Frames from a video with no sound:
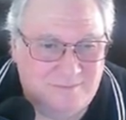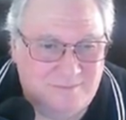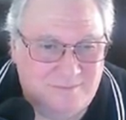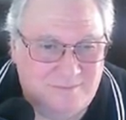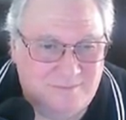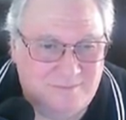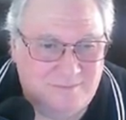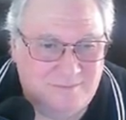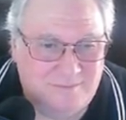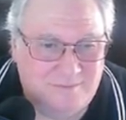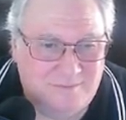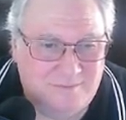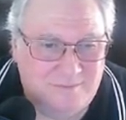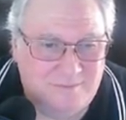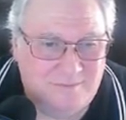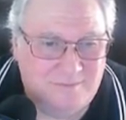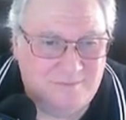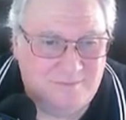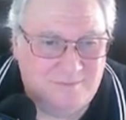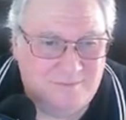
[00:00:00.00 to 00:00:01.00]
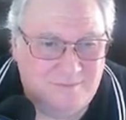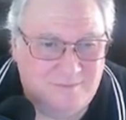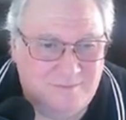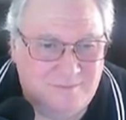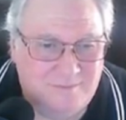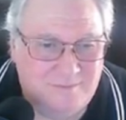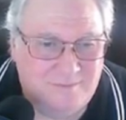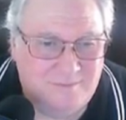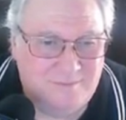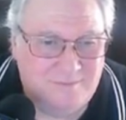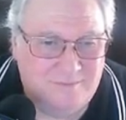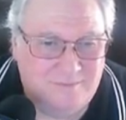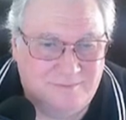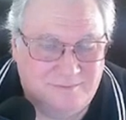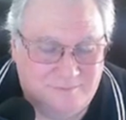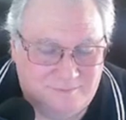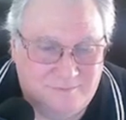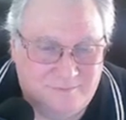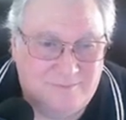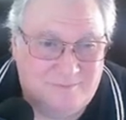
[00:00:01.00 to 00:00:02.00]

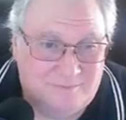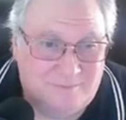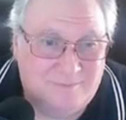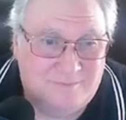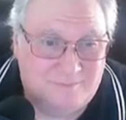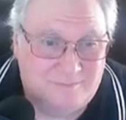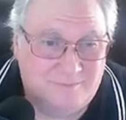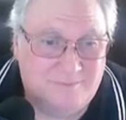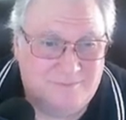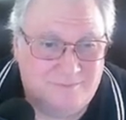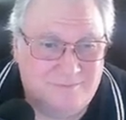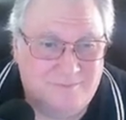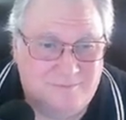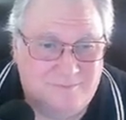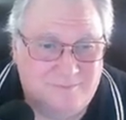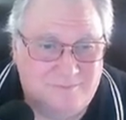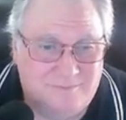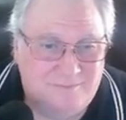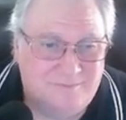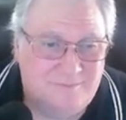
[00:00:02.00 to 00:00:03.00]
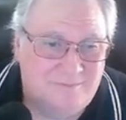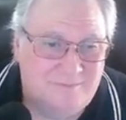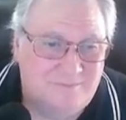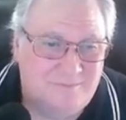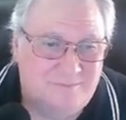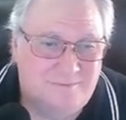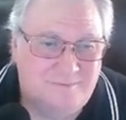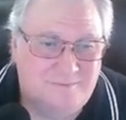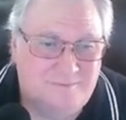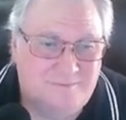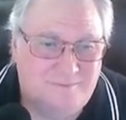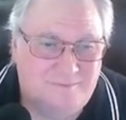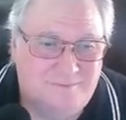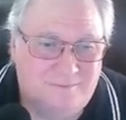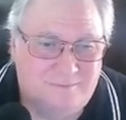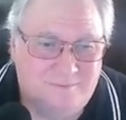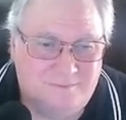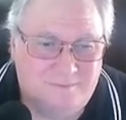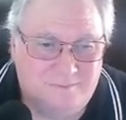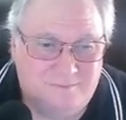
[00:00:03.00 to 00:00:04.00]

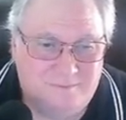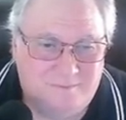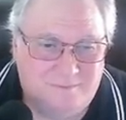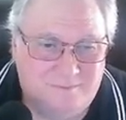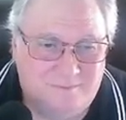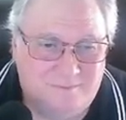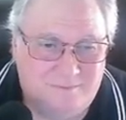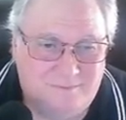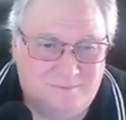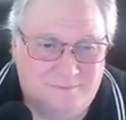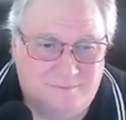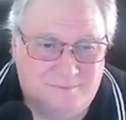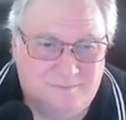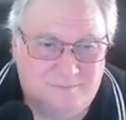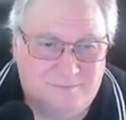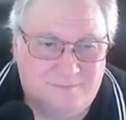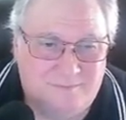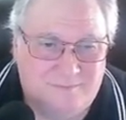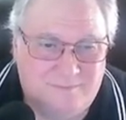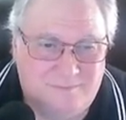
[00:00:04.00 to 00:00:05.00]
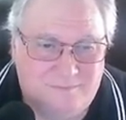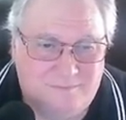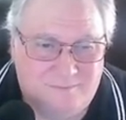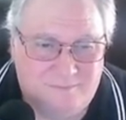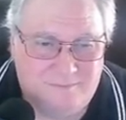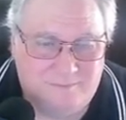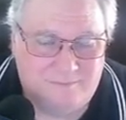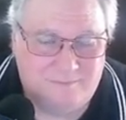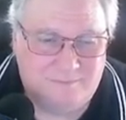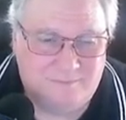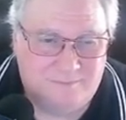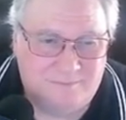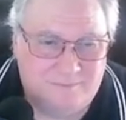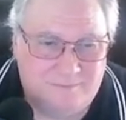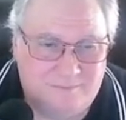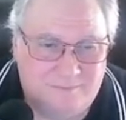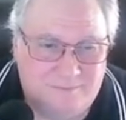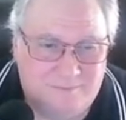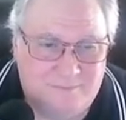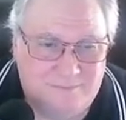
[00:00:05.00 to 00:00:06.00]

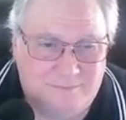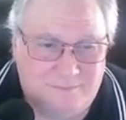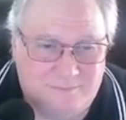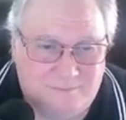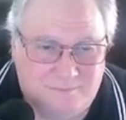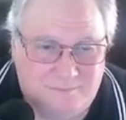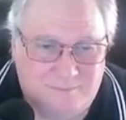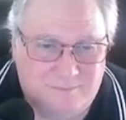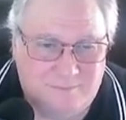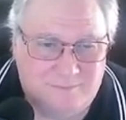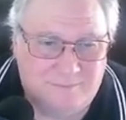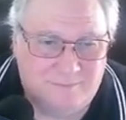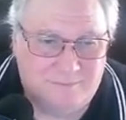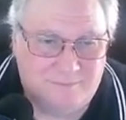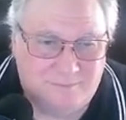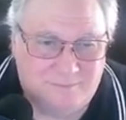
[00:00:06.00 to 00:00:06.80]
No words are spoken by the person on screen.